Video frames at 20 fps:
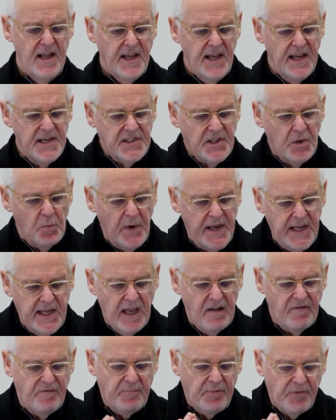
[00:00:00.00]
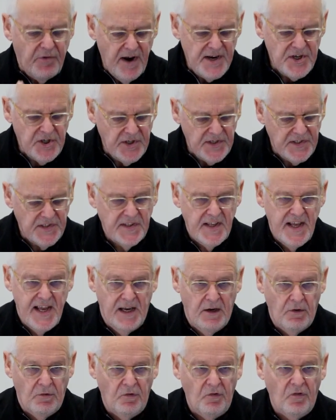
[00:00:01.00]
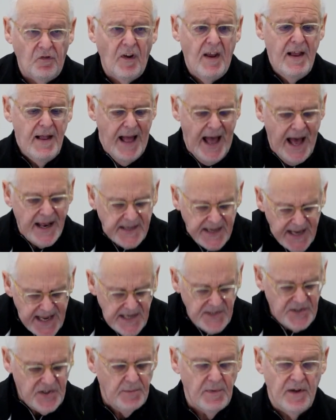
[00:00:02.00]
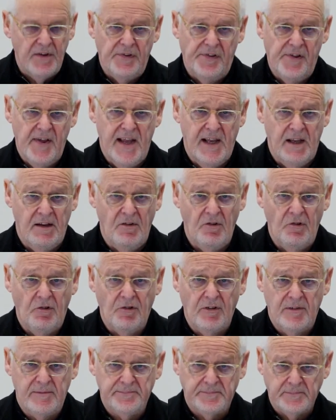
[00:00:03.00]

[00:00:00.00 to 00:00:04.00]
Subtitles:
is that we give precious things and intimate things